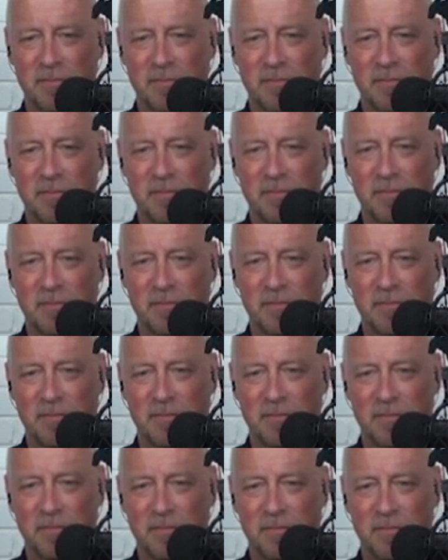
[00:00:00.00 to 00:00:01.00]

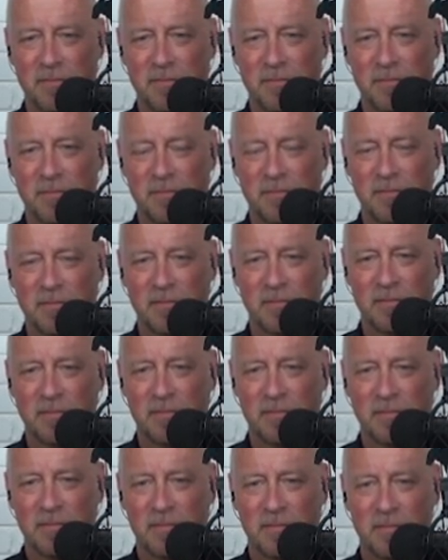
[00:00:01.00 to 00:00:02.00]

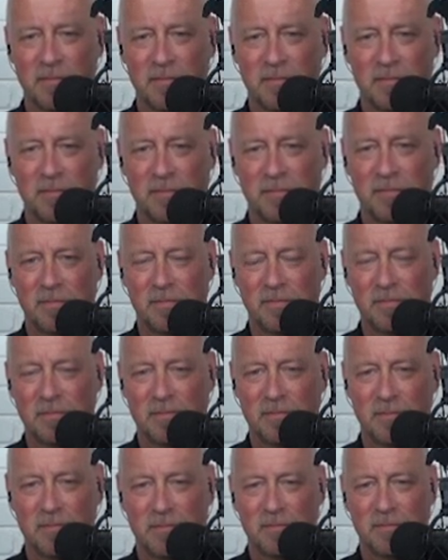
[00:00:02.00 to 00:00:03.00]

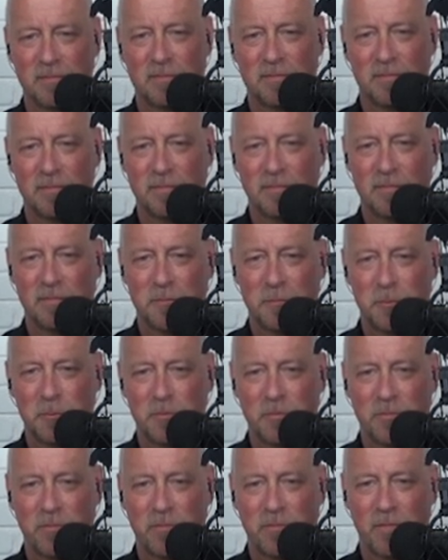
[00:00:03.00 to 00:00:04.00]

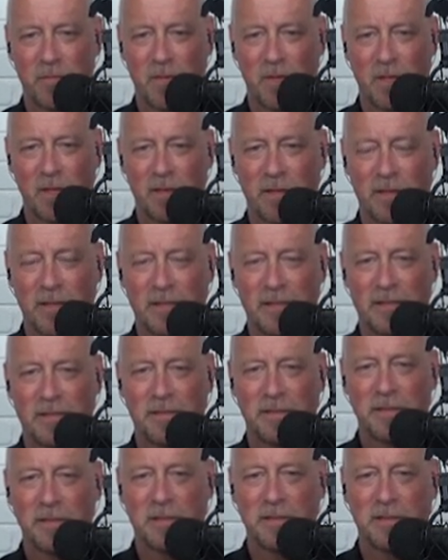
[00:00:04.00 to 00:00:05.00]

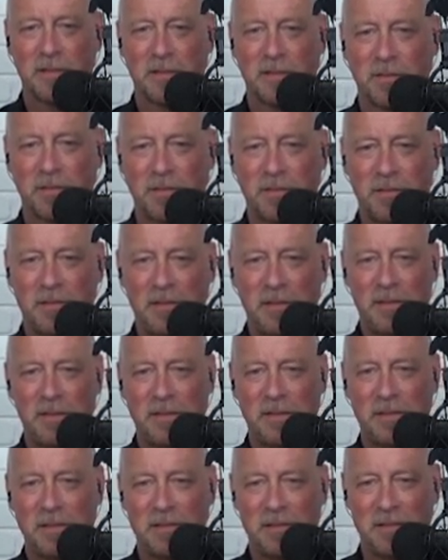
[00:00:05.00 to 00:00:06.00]

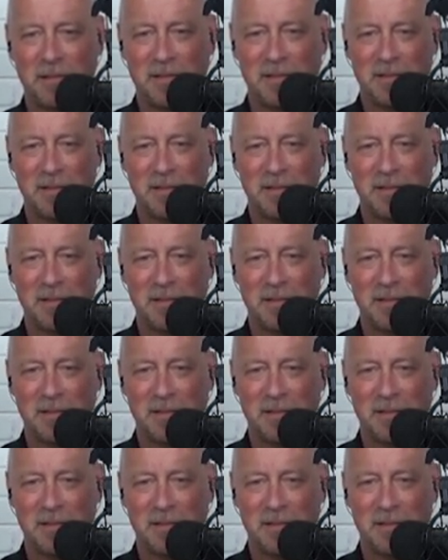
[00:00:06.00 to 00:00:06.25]
This person isn't speaking.